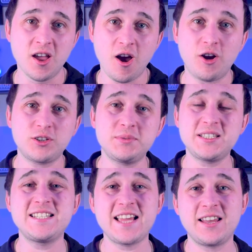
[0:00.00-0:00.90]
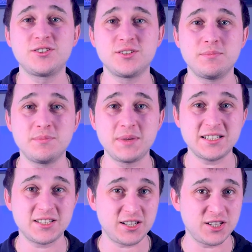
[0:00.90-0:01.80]
Octopus Intelligent
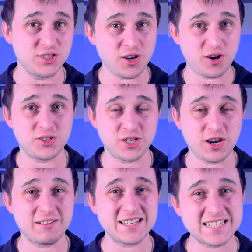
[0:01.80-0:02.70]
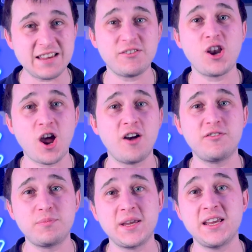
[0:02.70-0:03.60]
means that you can charge your car at
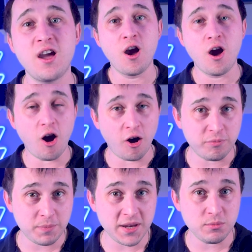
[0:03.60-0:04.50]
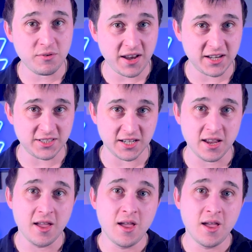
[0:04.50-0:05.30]
7.5p off peak with energy,